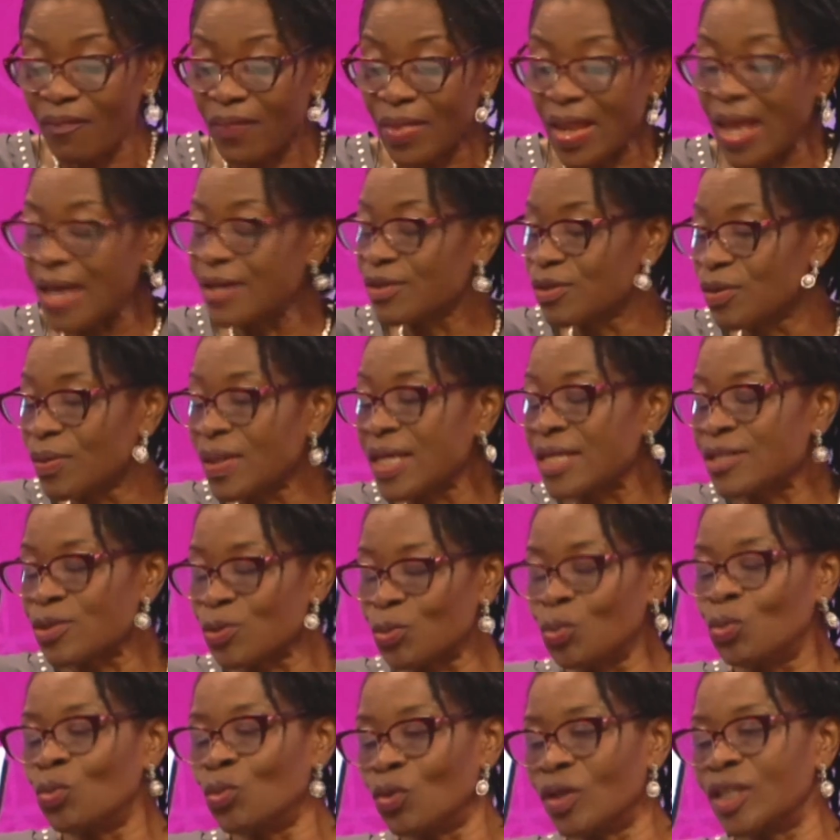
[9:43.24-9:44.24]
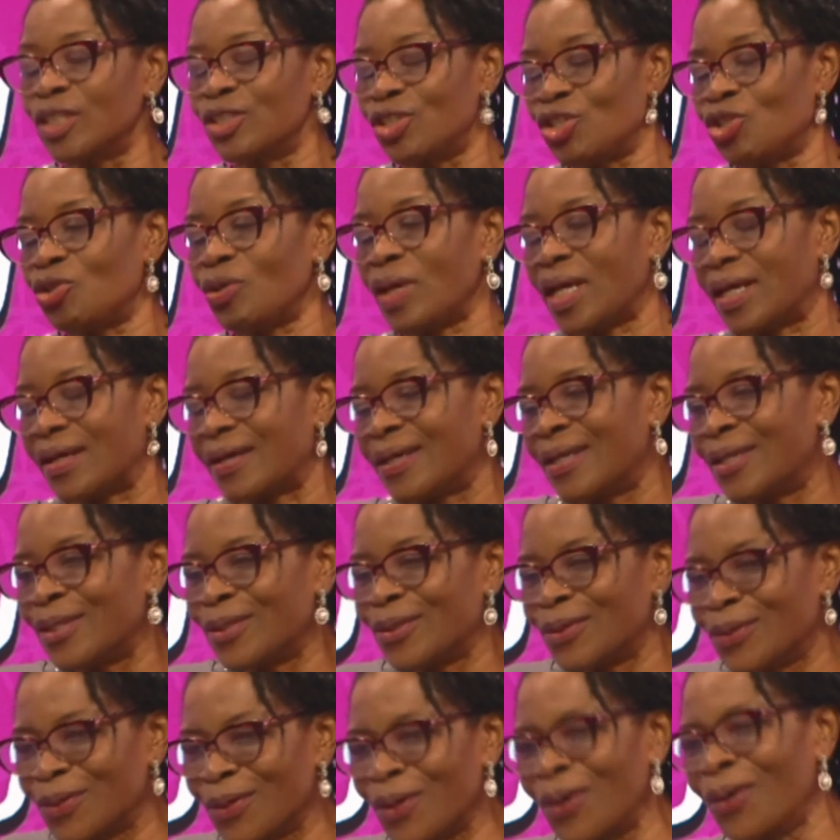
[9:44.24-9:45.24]
So that's one trick
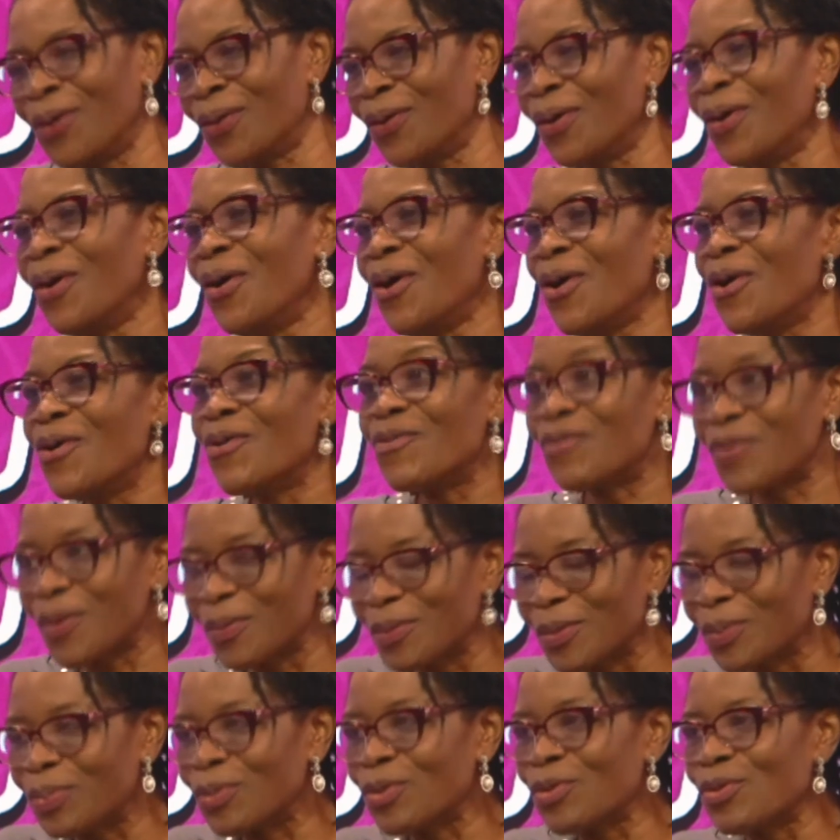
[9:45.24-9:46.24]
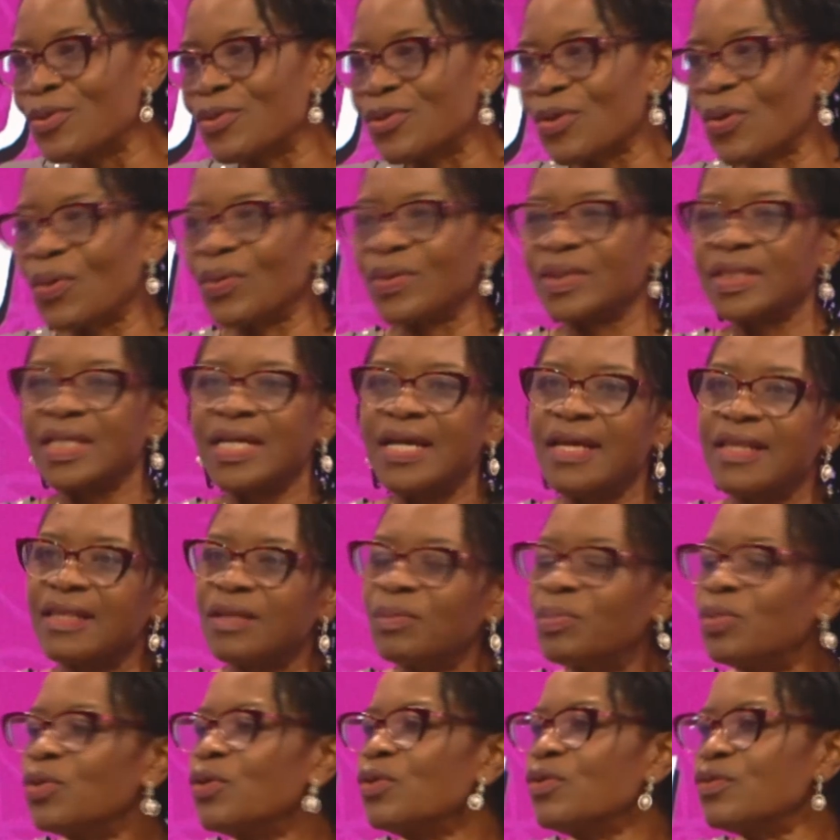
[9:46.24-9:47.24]
from the blue zone. The
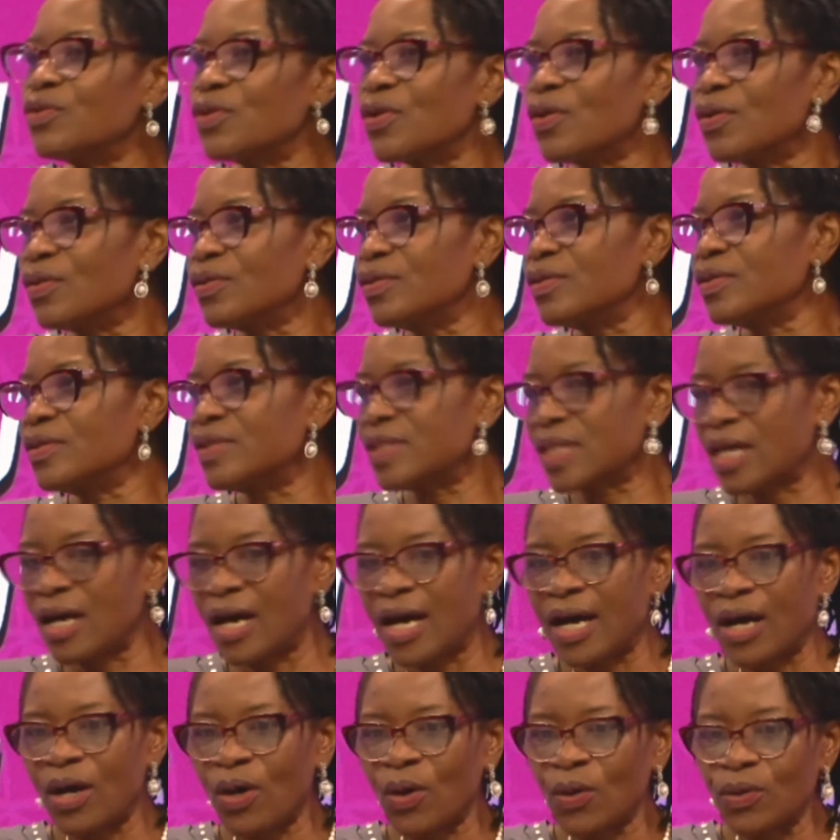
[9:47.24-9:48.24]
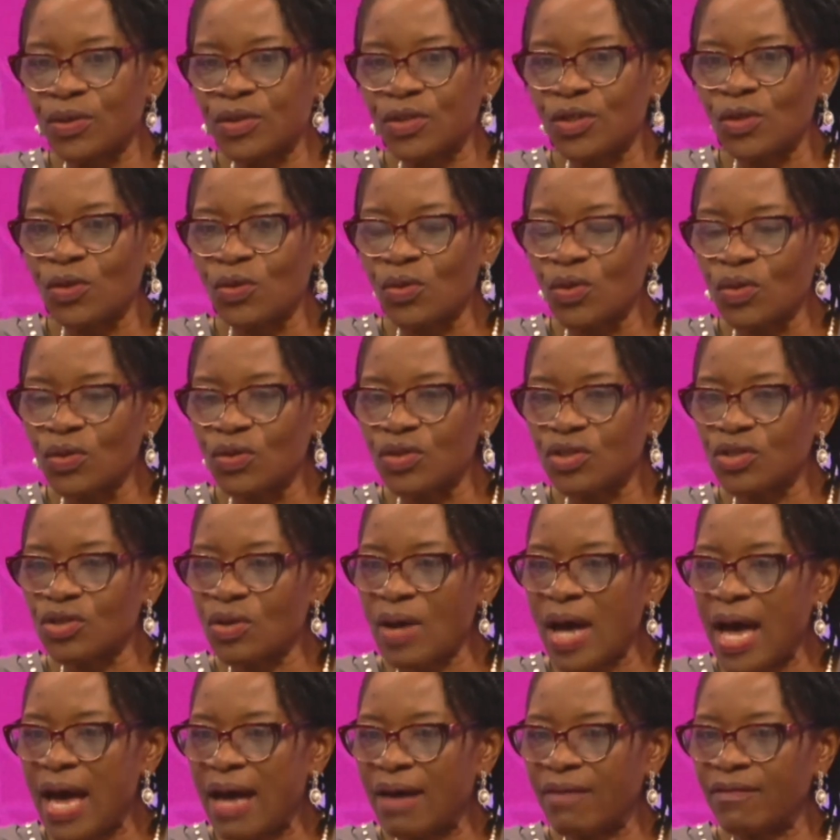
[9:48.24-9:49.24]
blue zones are also known to
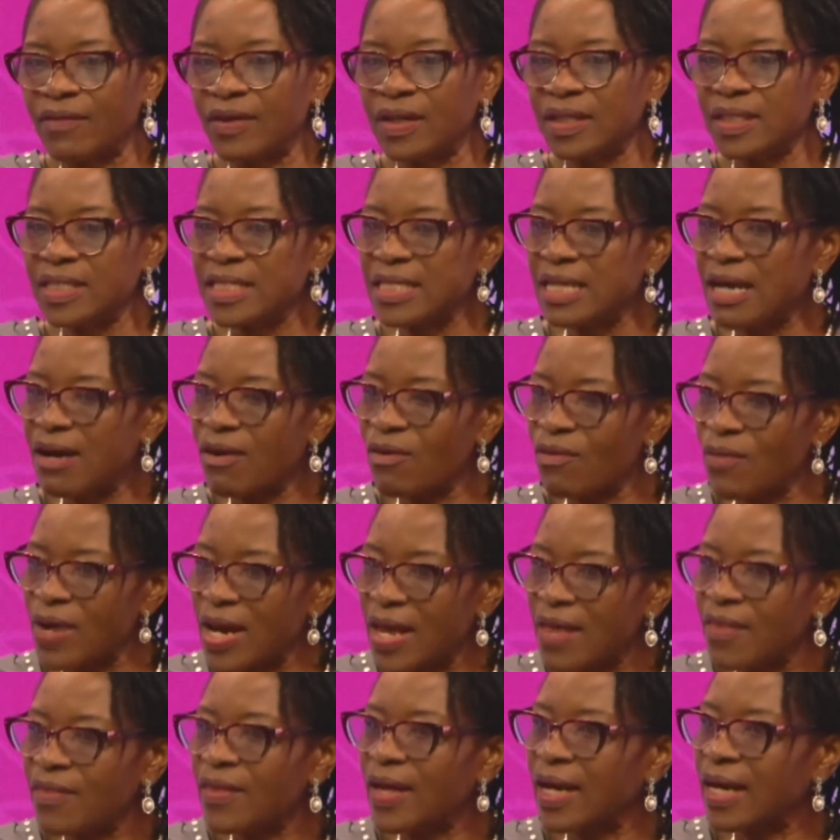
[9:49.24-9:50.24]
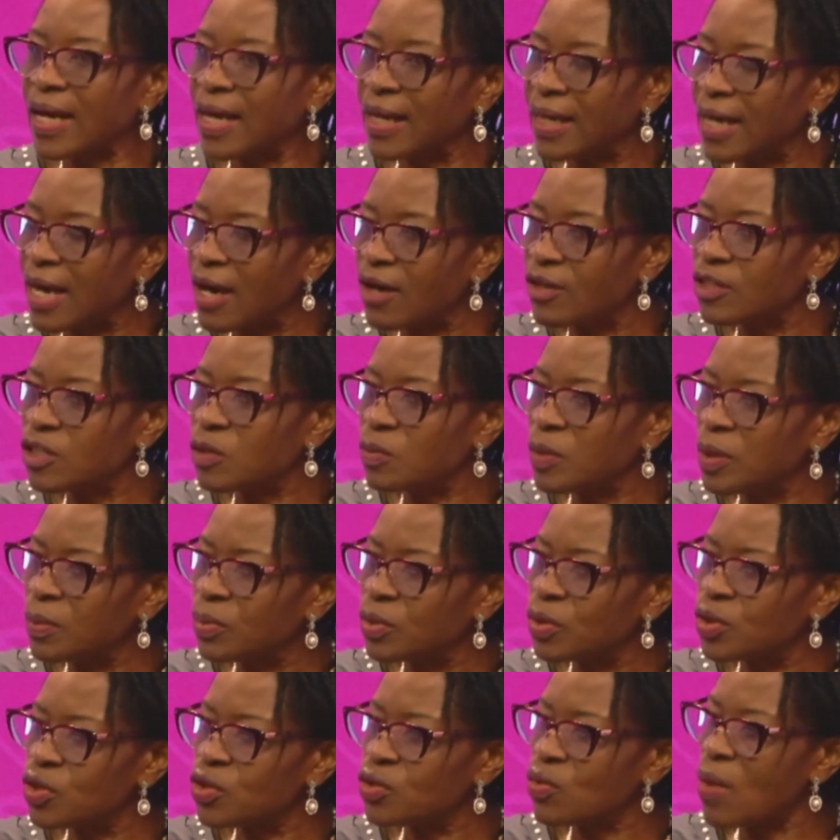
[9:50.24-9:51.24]
have terrain that allows
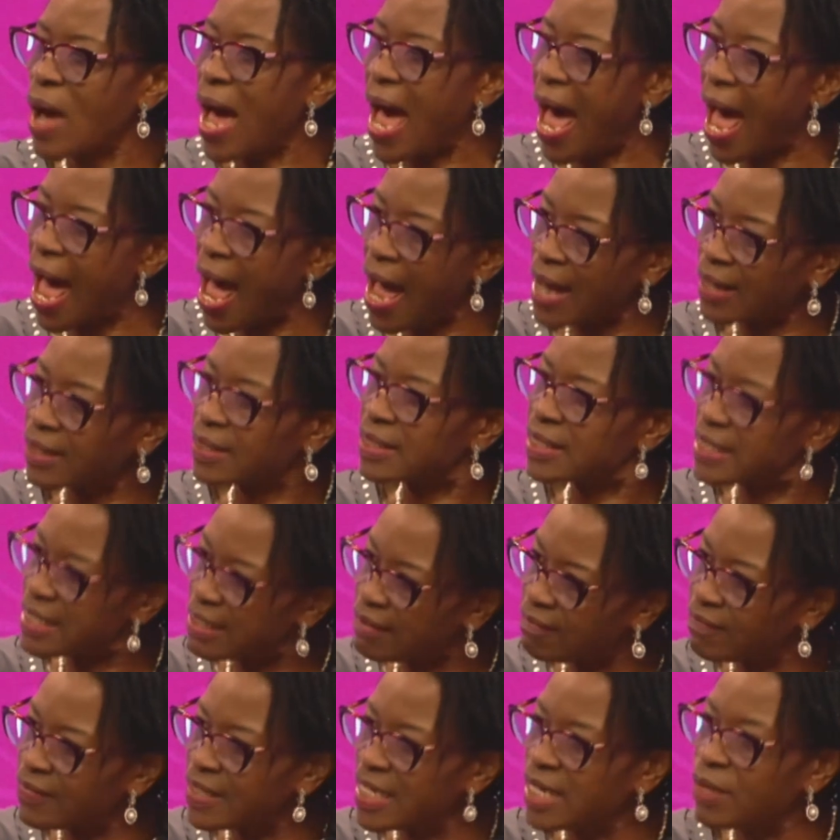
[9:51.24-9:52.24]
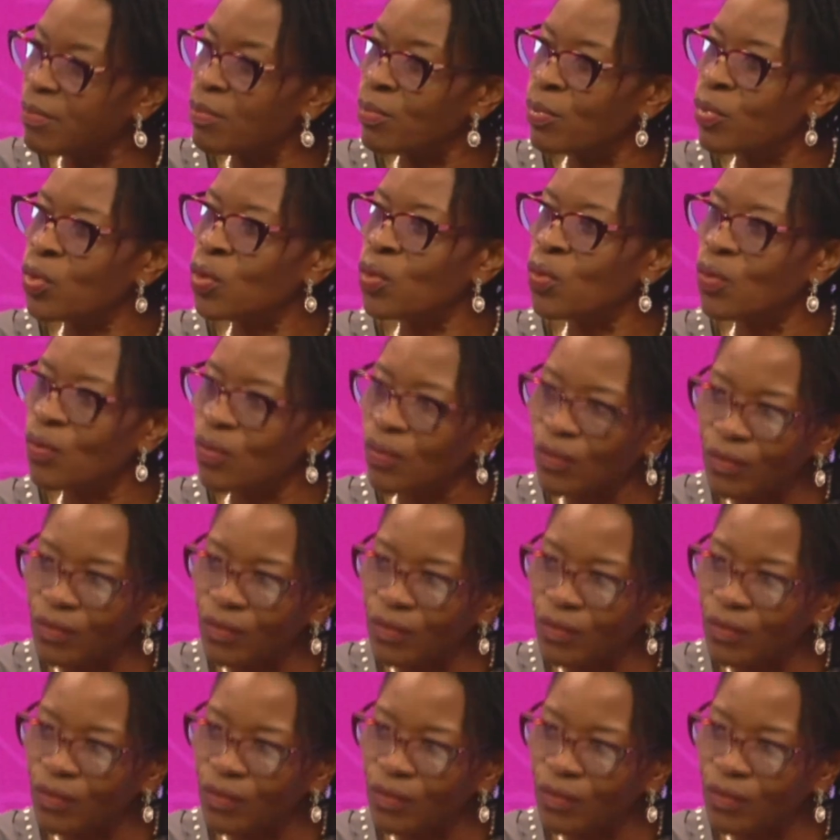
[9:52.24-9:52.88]
people to actively move.